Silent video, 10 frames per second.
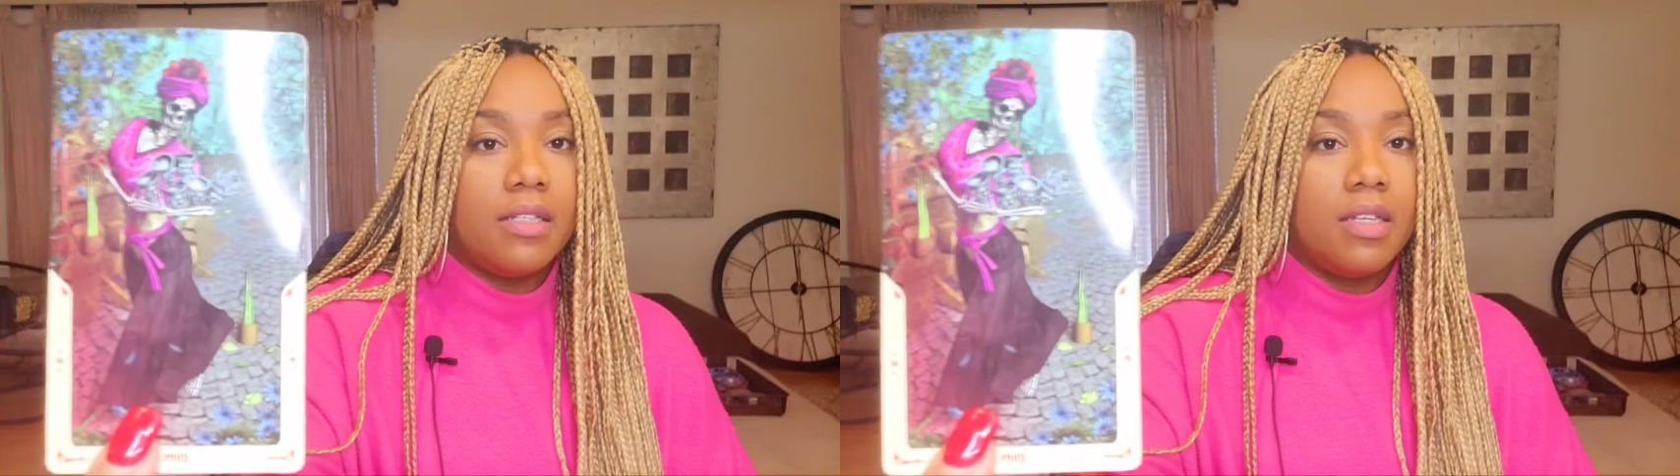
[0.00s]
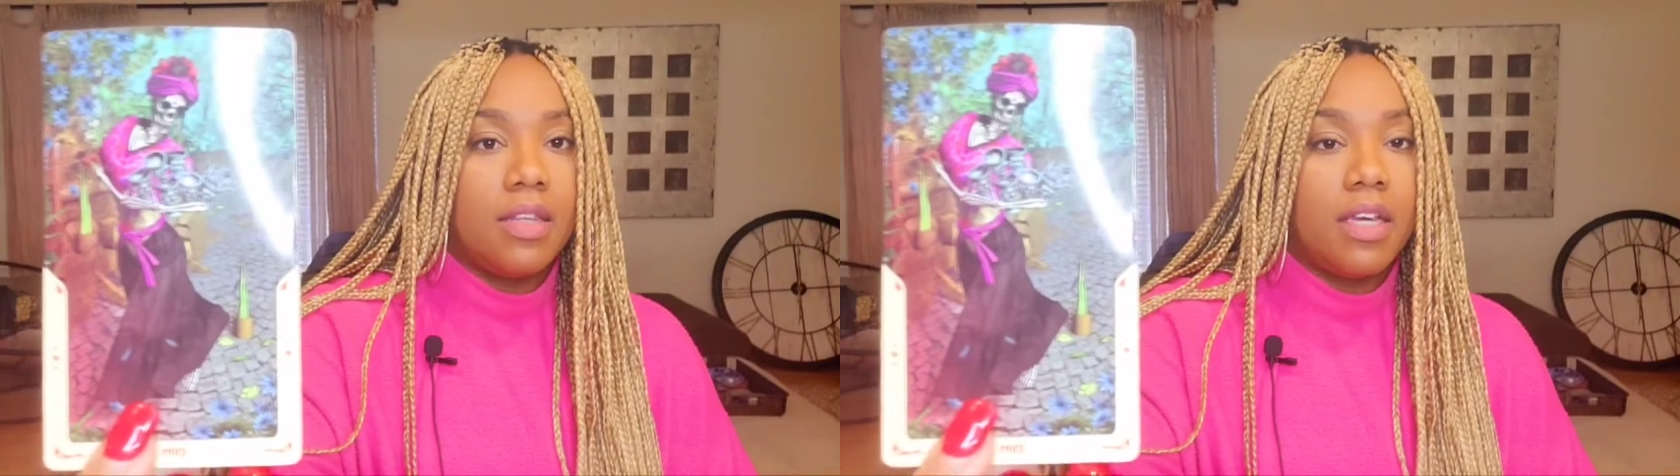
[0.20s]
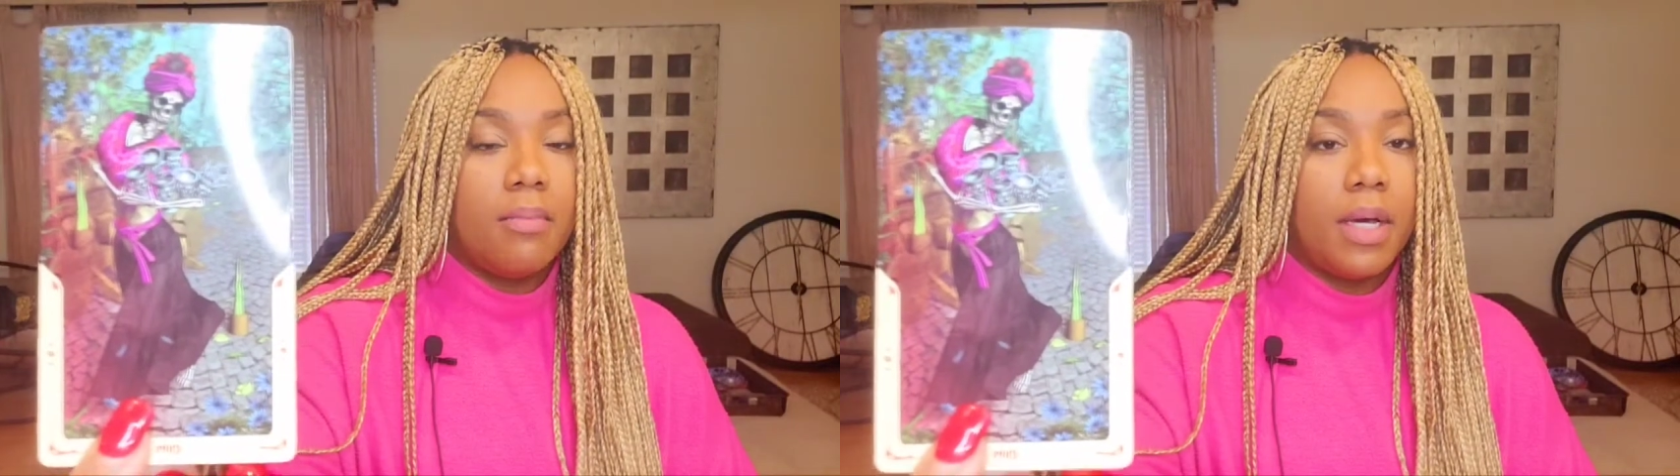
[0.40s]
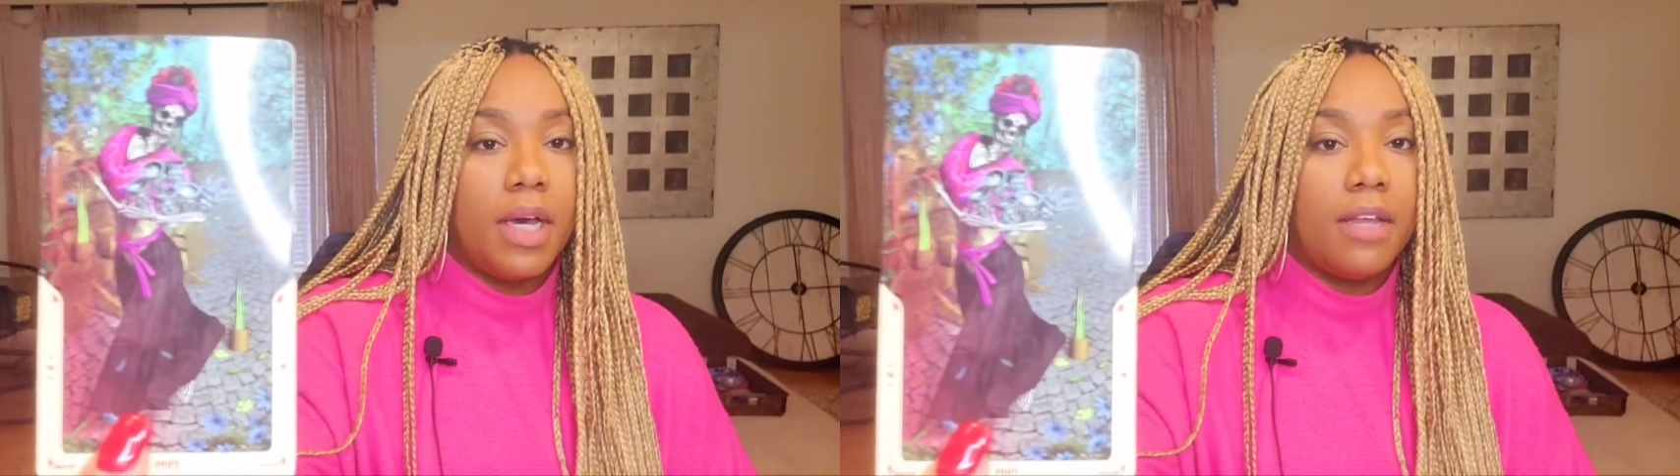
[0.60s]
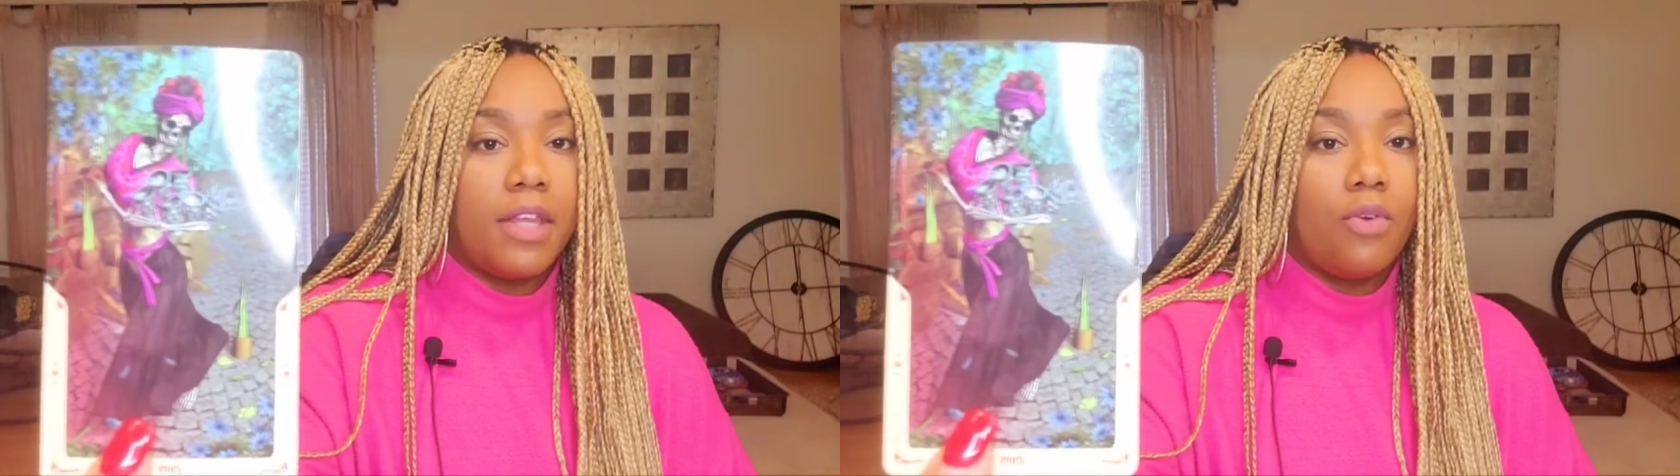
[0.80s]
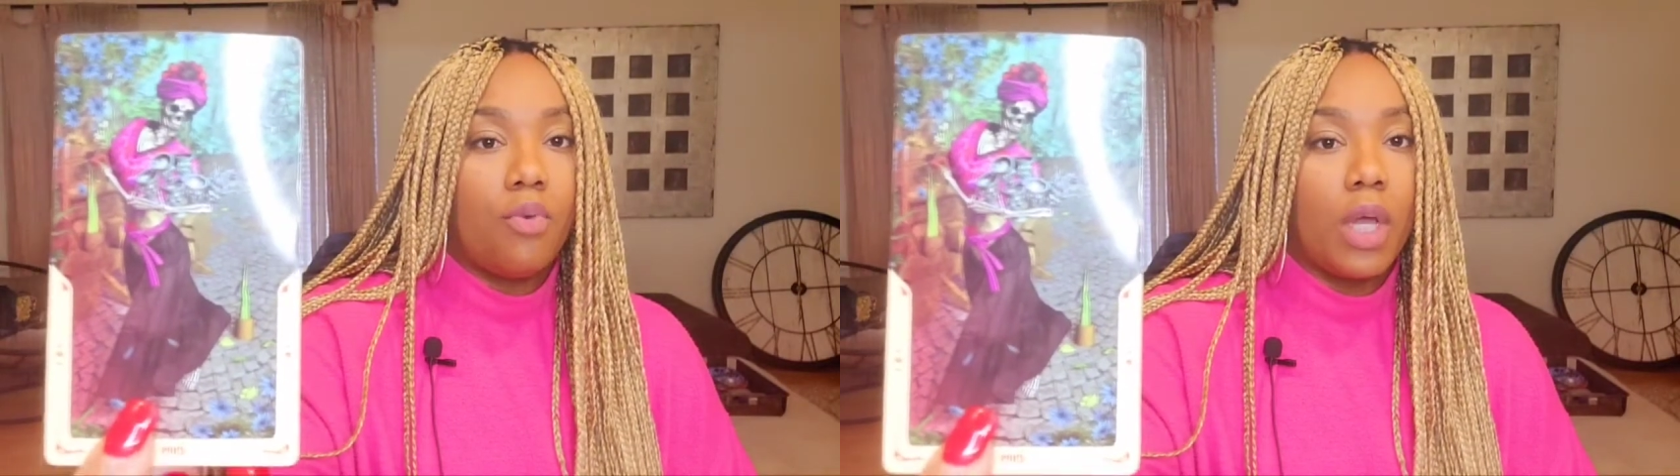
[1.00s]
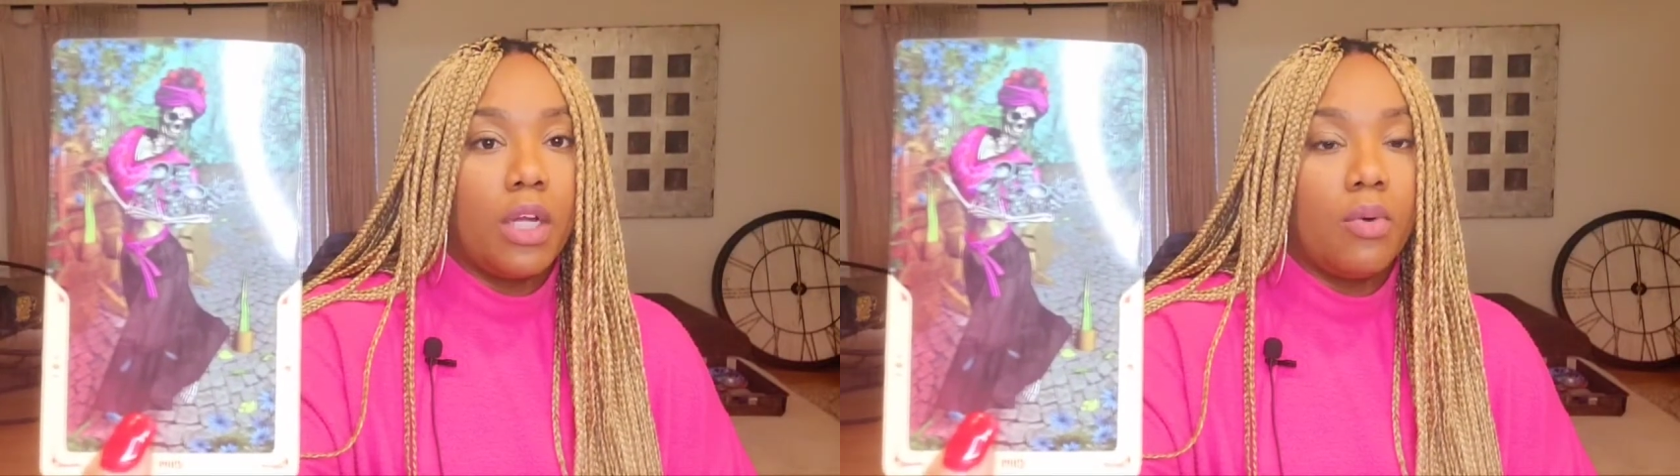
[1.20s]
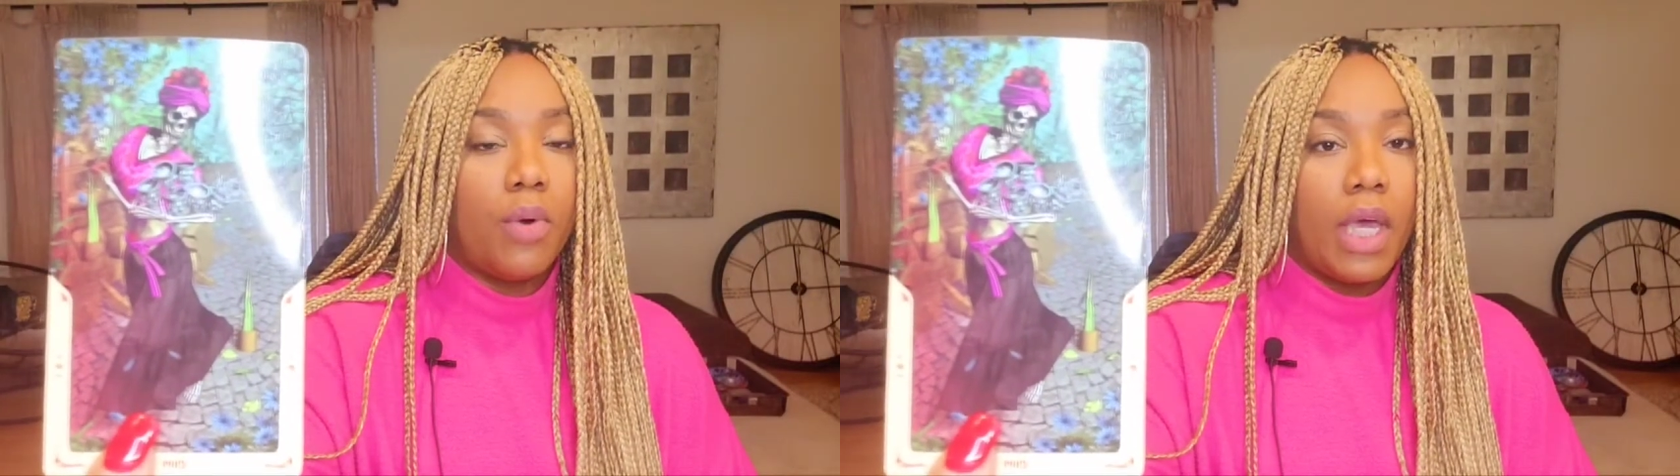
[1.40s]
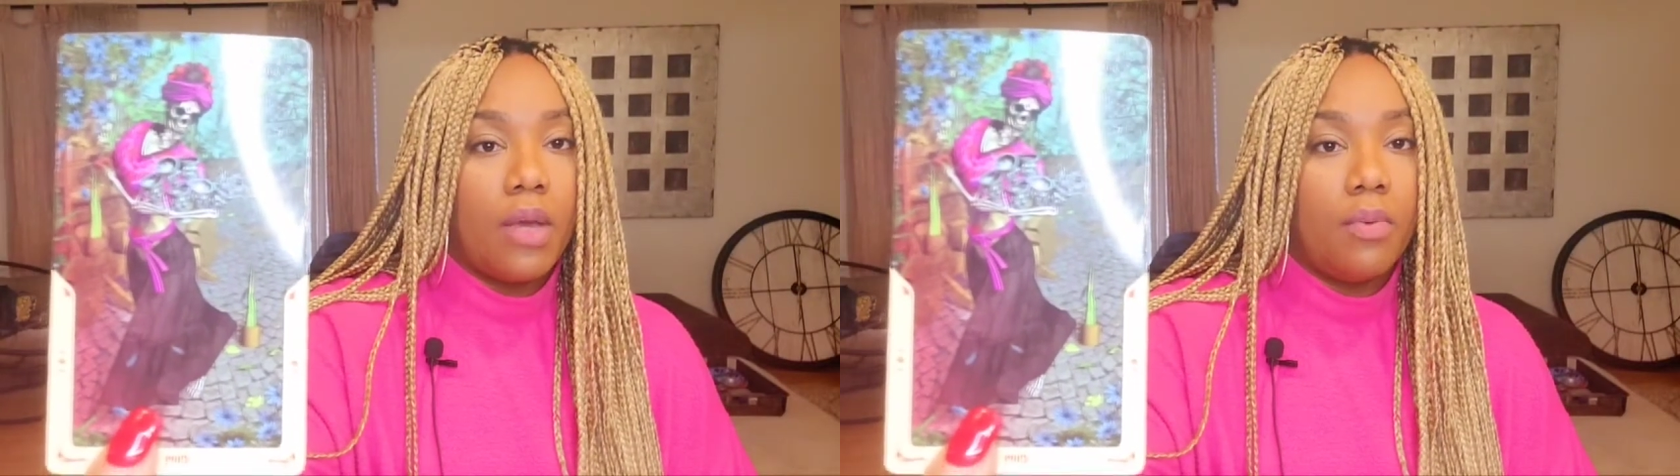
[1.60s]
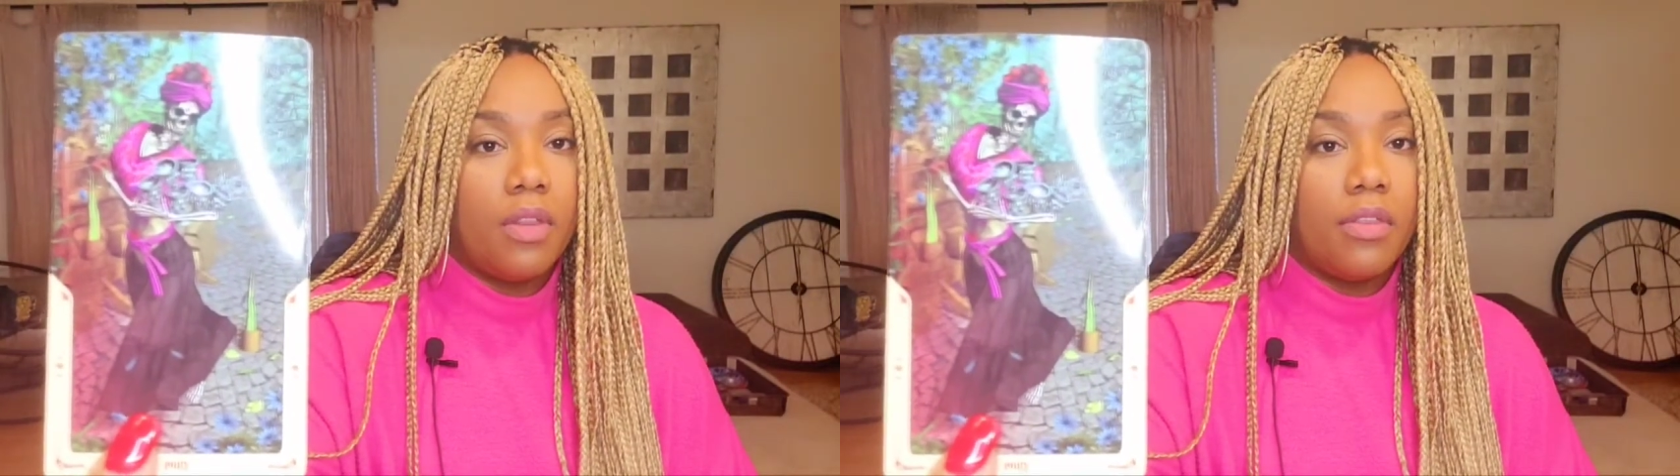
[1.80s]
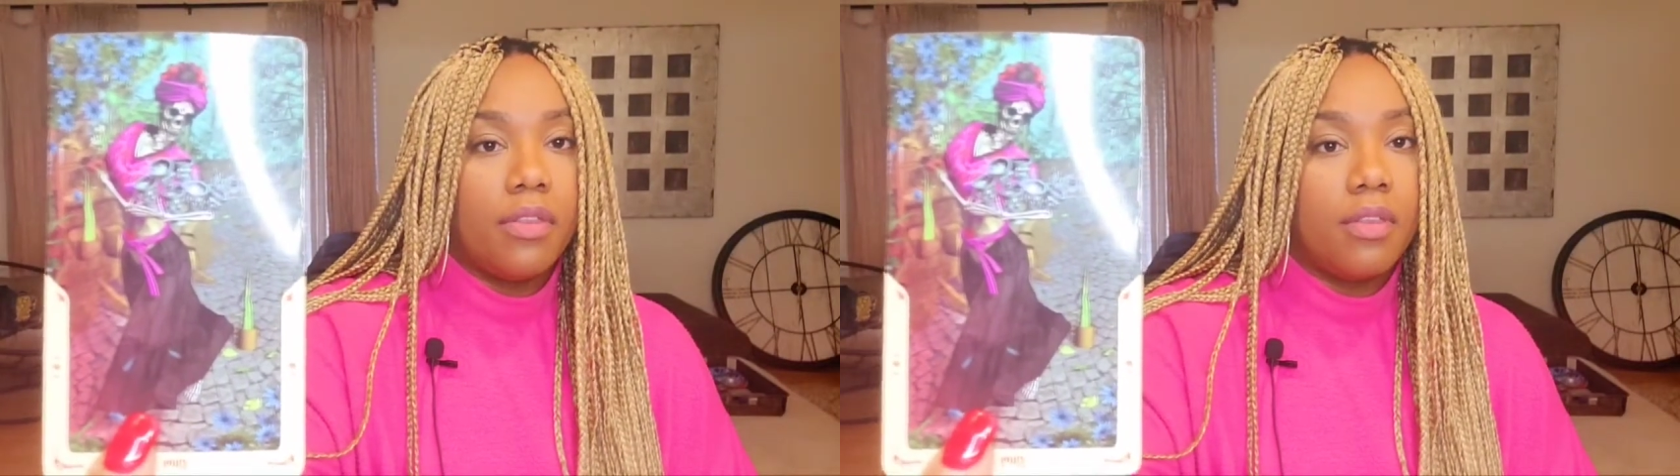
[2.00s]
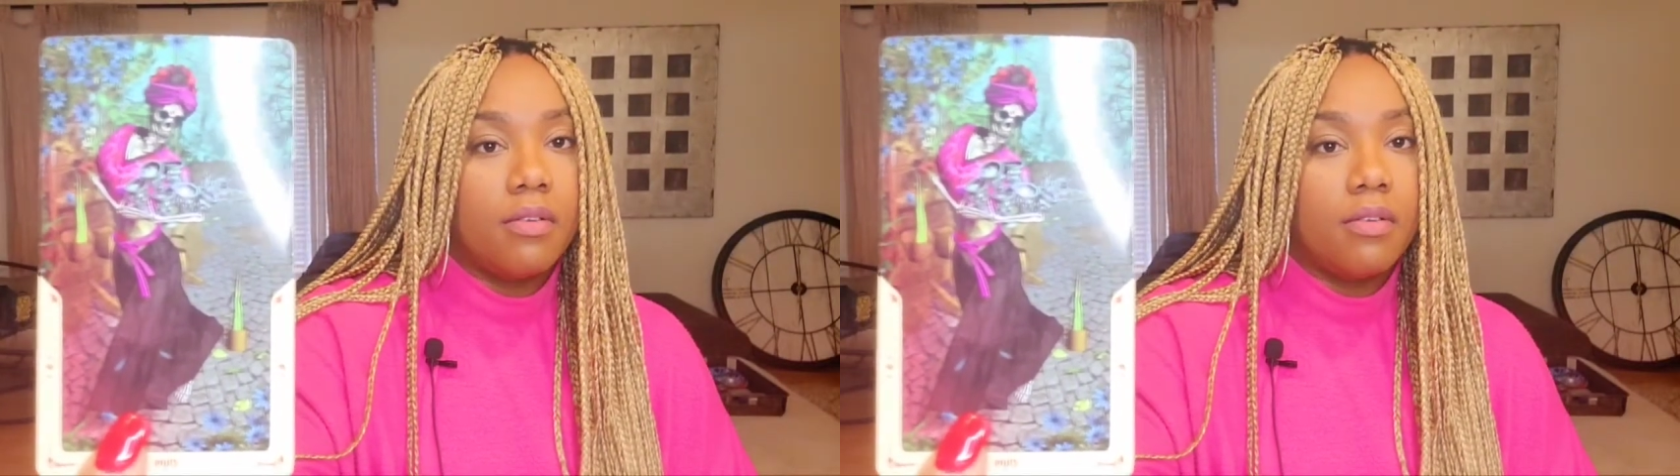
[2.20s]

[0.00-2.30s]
They think about how they ran away with